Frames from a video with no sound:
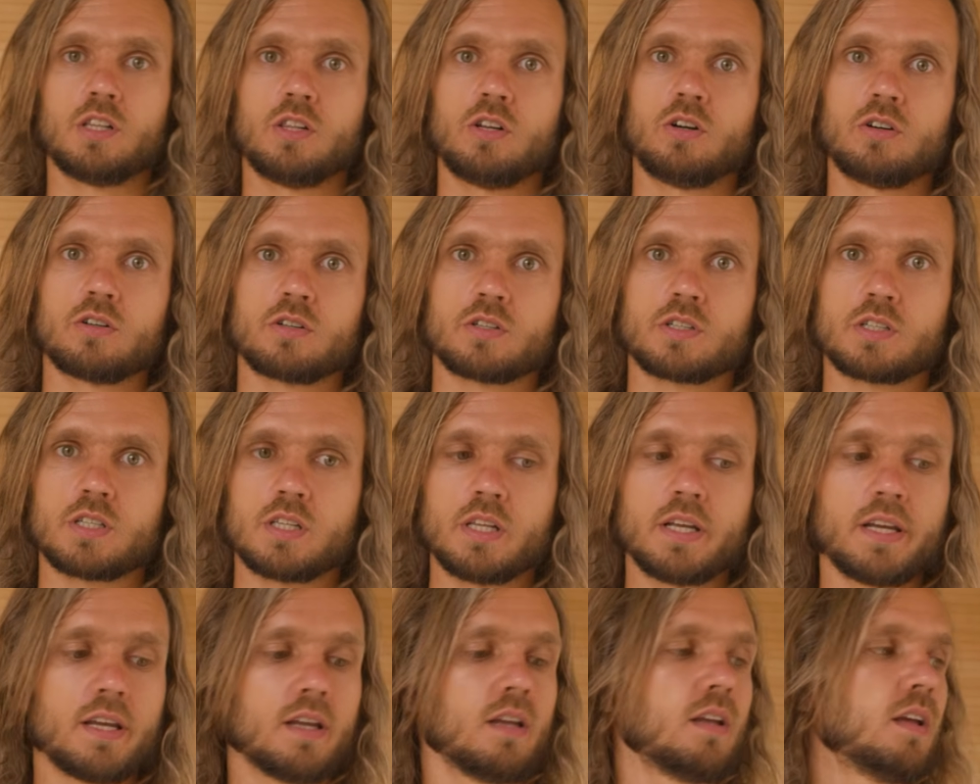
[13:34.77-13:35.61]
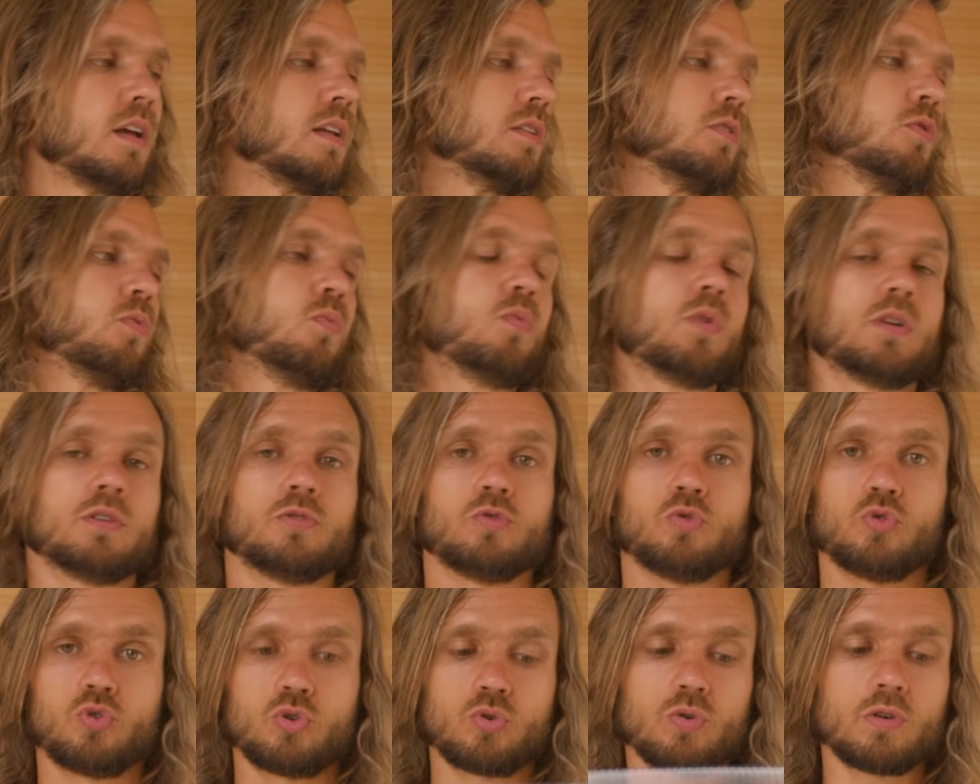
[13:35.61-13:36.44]
long sling and you want
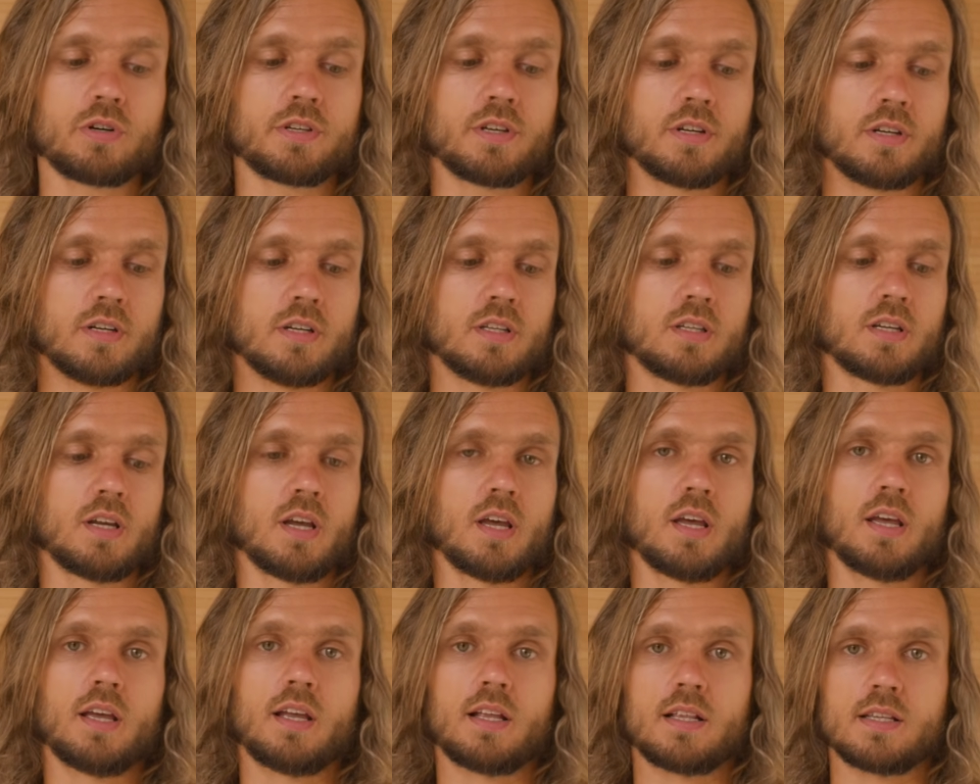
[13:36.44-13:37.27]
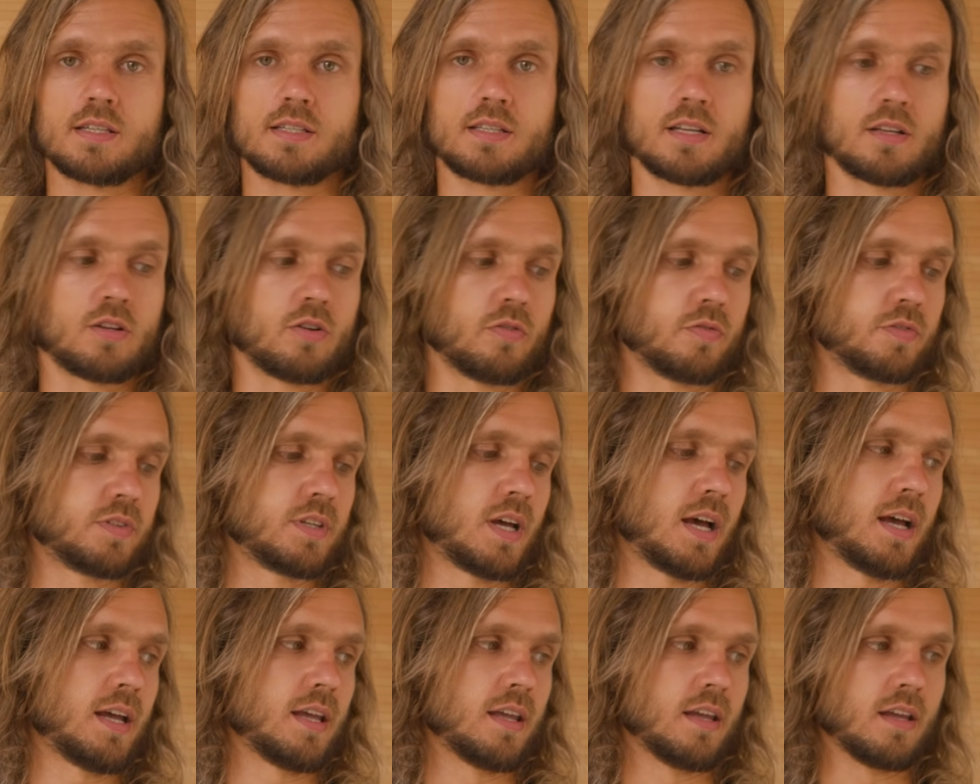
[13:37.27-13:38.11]
to shorten it, instead of
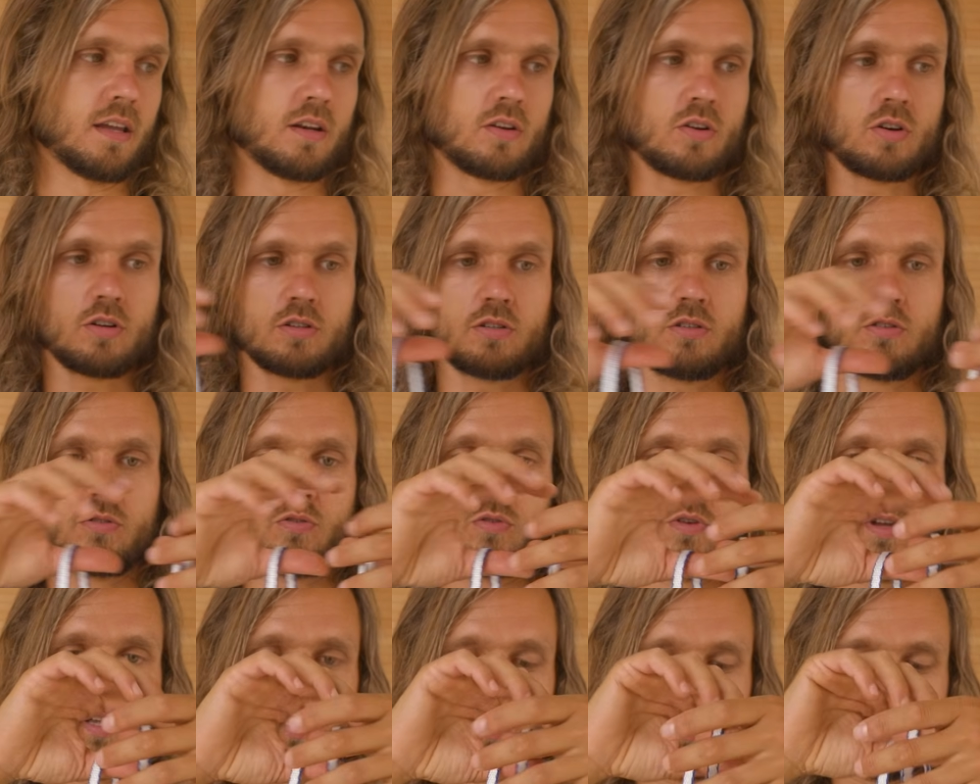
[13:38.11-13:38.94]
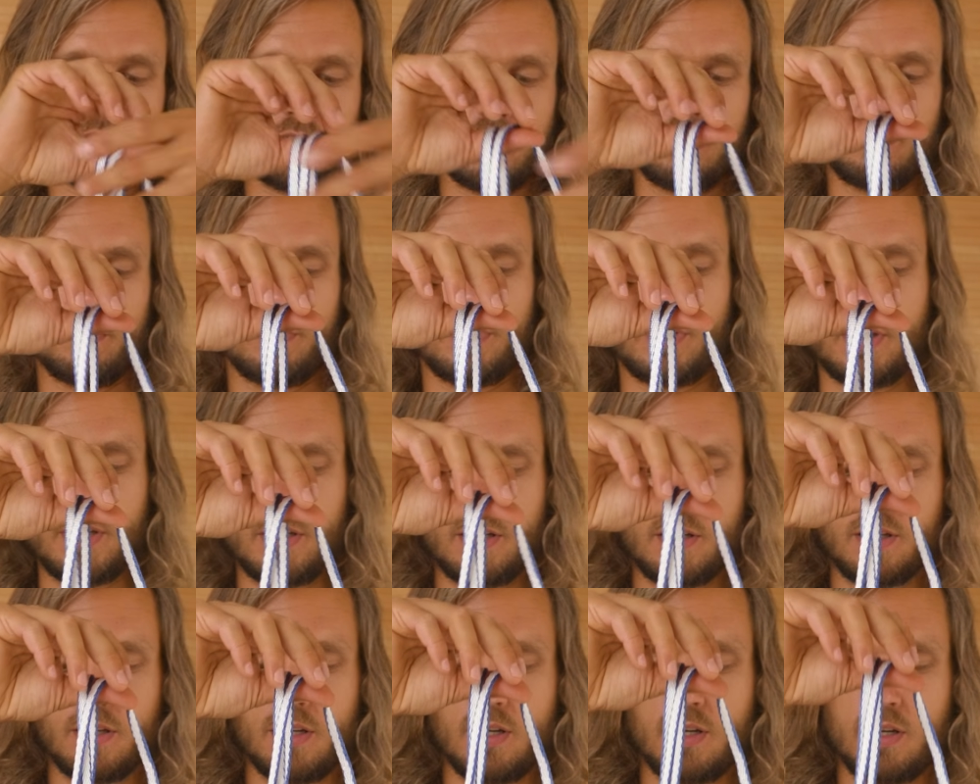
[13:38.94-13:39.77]
tying a knot, you can
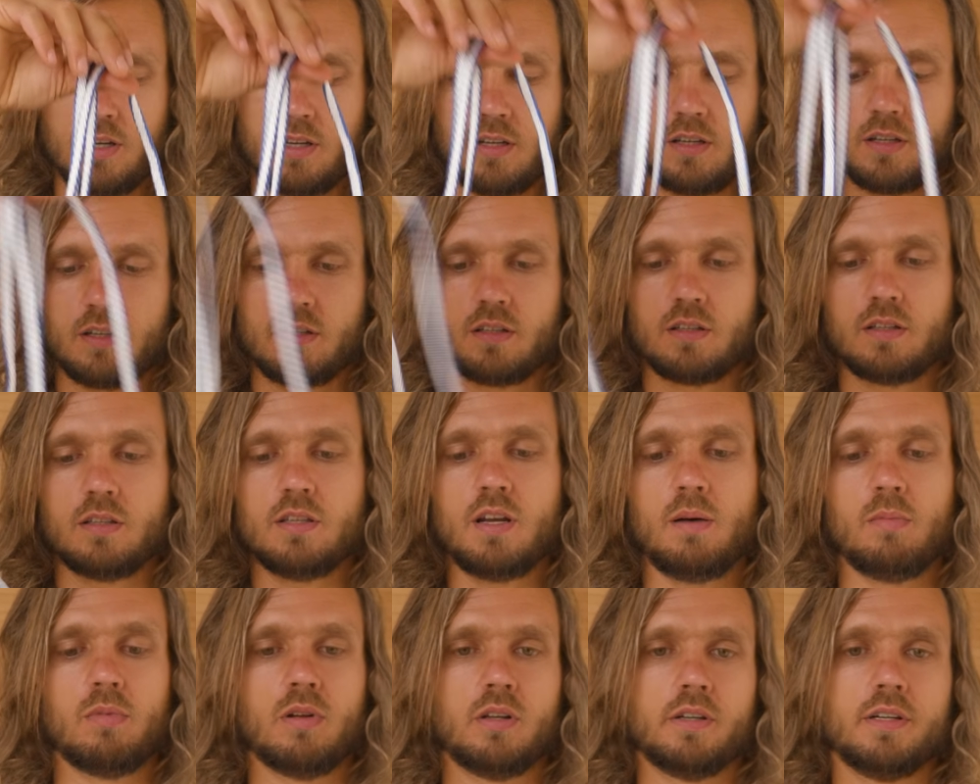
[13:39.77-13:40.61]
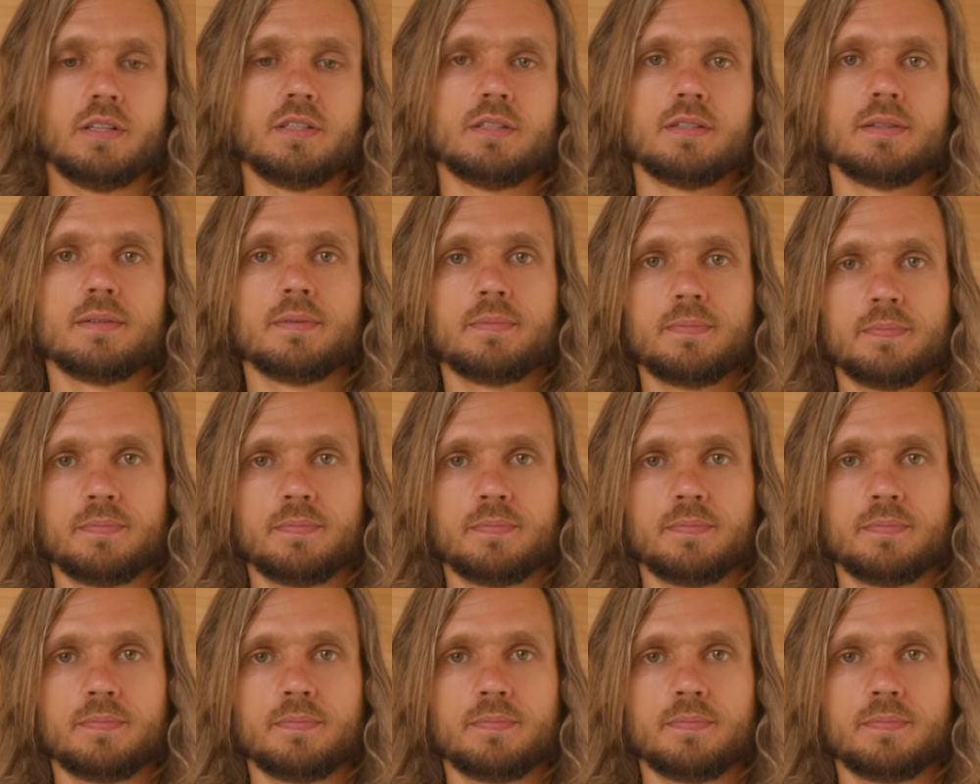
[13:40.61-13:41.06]
simply double it.